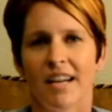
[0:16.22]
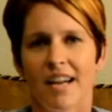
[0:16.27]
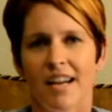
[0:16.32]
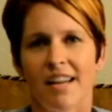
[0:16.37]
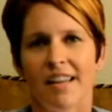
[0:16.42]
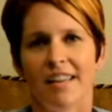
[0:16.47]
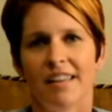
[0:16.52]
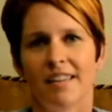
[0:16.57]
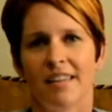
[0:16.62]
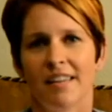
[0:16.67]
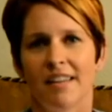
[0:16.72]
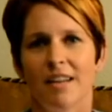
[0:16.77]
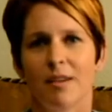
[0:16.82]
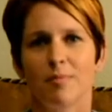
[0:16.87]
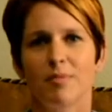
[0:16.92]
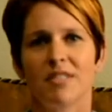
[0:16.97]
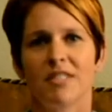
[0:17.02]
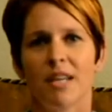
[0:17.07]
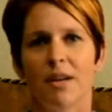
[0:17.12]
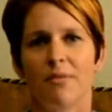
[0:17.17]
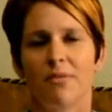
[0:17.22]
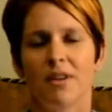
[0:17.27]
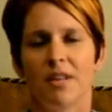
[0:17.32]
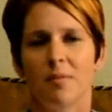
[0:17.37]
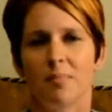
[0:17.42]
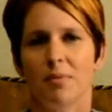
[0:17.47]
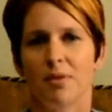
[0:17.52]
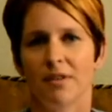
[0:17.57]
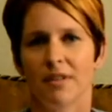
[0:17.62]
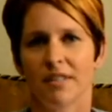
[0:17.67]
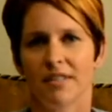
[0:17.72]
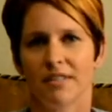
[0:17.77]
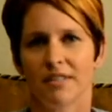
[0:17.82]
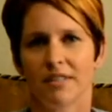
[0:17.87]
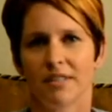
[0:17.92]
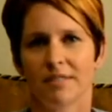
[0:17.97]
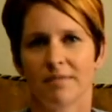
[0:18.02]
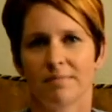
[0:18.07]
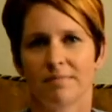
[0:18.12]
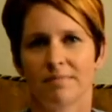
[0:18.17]
Hi, I'm Steffanie
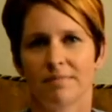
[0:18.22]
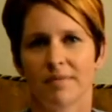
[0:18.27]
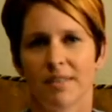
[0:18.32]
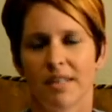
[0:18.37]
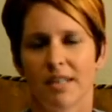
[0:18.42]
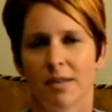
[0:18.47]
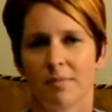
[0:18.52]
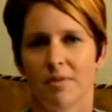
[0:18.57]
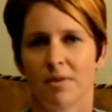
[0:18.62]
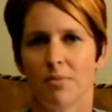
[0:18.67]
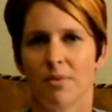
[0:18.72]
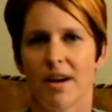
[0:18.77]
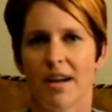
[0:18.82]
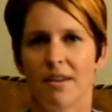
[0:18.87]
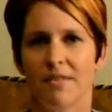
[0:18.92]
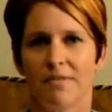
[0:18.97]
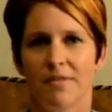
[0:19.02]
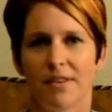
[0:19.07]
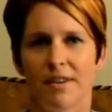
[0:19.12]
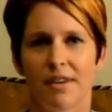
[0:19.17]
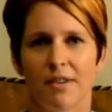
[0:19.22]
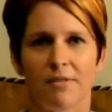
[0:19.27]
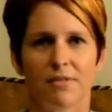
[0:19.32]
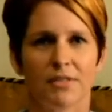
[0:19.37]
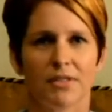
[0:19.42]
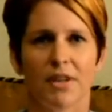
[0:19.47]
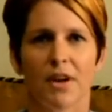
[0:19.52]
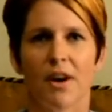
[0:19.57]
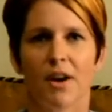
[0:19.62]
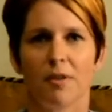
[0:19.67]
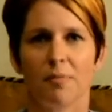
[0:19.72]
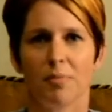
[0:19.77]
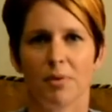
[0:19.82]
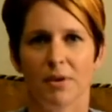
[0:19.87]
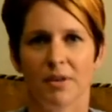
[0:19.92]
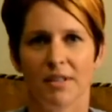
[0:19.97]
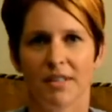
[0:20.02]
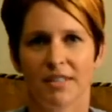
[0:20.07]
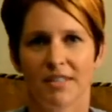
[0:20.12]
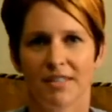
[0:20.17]
Bullis. I'm the wife of Todd
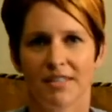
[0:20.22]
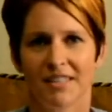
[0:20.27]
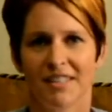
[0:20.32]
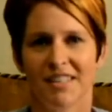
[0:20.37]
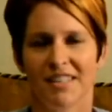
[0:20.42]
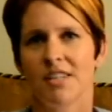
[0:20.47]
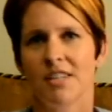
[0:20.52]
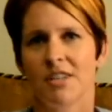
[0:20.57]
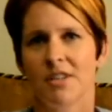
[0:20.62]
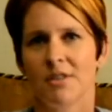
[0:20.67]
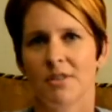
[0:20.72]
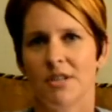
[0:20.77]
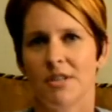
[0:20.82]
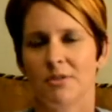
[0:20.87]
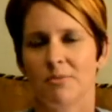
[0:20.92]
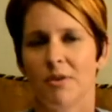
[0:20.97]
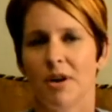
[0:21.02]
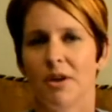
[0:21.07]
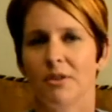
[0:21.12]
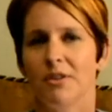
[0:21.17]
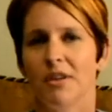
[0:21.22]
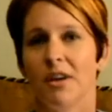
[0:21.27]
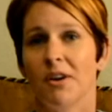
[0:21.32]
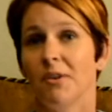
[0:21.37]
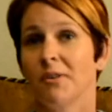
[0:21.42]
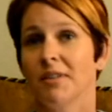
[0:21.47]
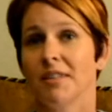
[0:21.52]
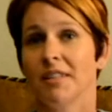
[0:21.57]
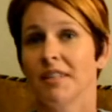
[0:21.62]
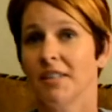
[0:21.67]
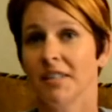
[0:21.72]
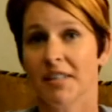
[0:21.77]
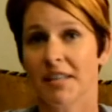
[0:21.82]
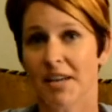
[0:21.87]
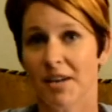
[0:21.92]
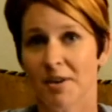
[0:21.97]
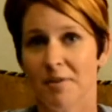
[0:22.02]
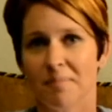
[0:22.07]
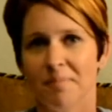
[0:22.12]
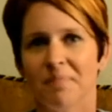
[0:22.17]
Bullis. He's well known in Little
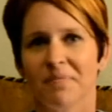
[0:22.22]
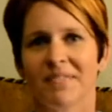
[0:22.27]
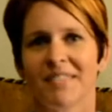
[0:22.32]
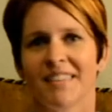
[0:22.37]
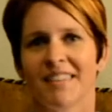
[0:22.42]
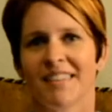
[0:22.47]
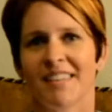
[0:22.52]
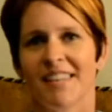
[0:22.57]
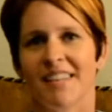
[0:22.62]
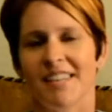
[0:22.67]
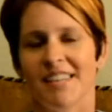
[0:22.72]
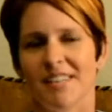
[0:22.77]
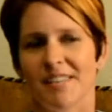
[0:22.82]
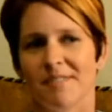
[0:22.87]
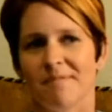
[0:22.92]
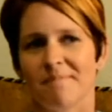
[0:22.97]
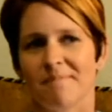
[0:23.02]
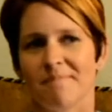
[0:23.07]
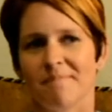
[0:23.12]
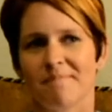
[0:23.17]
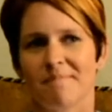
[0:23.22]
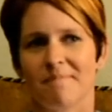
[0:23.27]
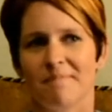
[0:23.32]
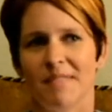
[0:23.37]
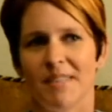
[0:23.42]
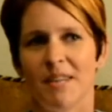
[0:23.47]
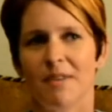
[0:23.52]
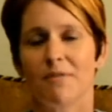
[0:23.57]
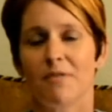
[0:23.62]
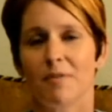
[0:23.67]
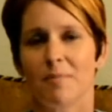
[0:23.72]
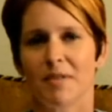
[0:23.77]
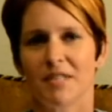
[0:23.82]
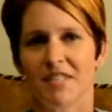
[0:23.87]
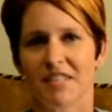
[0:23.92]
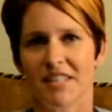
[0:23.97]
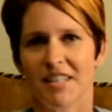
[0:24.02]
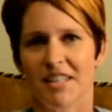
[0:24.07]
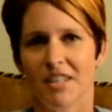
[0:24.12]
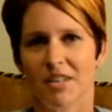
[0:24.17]
Elm,
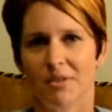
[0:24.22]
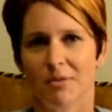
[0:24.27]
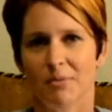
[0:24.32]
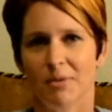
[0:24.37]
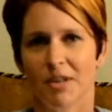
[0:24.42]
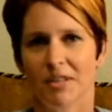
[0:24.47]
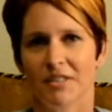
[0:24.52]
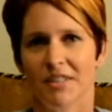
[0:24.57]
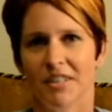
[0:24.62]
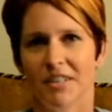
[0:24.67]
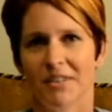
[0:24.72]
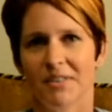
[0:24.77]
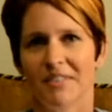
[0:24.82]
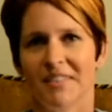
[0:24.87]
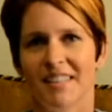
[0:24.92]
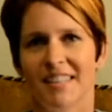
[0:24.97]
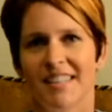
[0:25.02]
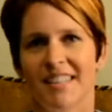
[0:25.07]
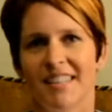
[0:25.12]
infamously well known.